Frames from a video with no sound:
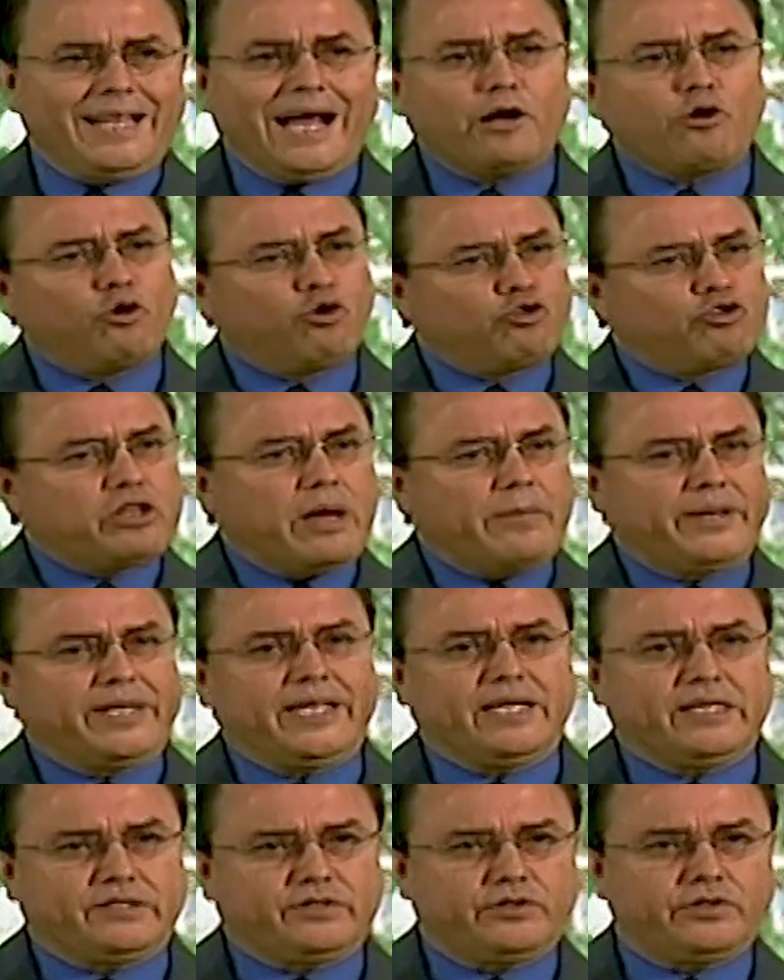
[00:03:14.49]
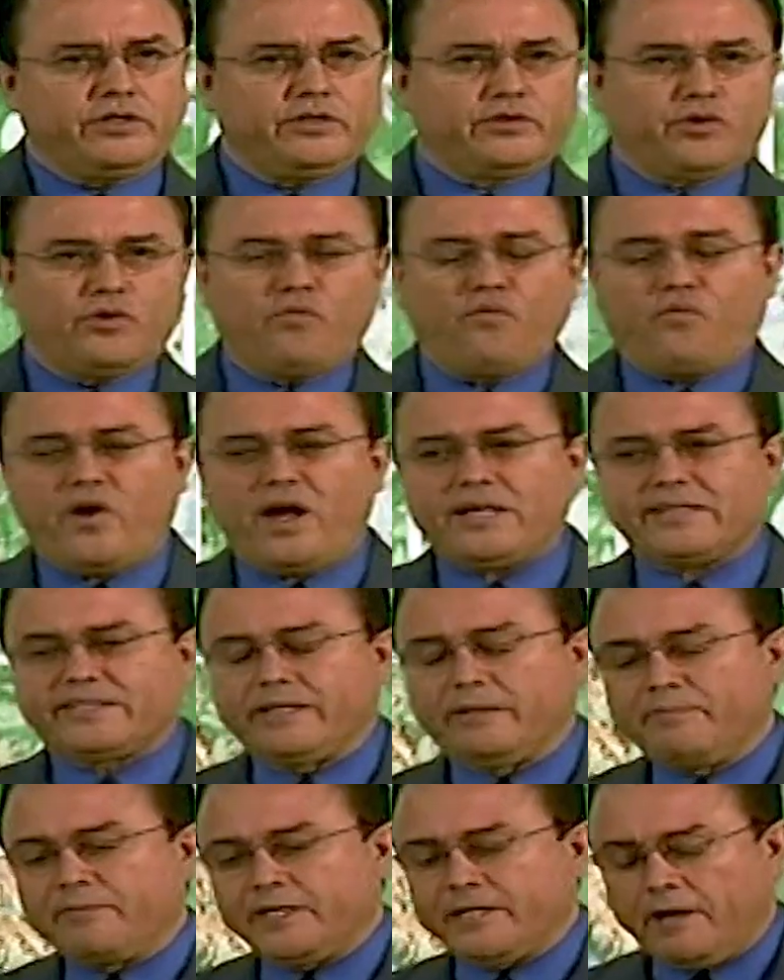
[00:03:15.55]
Contaminations are easily
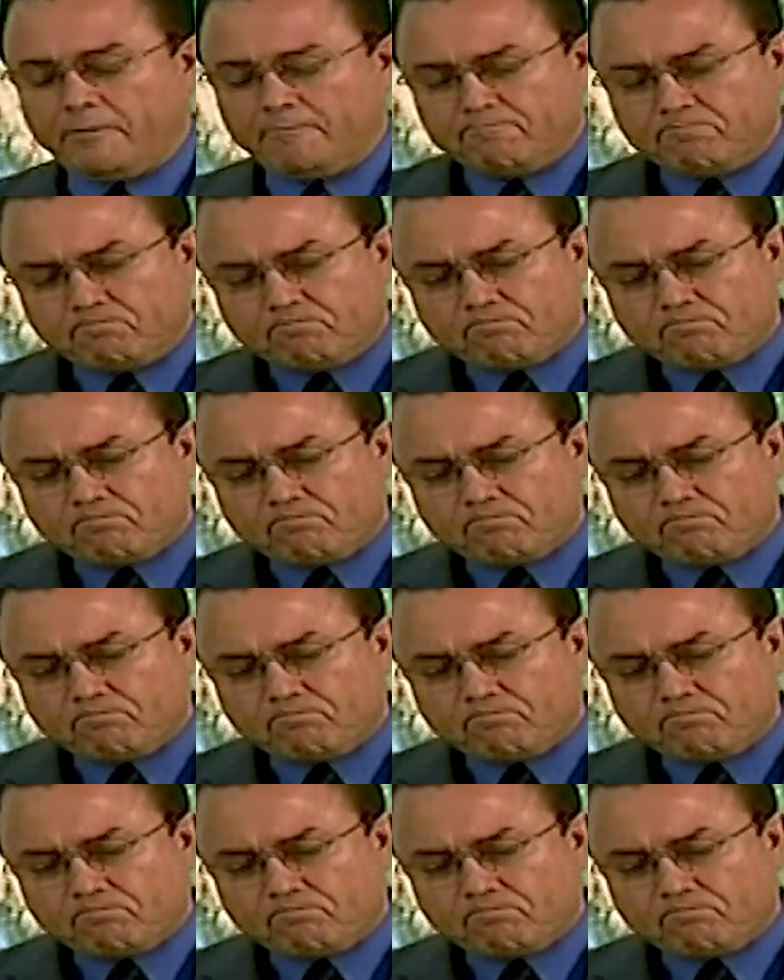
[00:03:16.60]
generated. Look,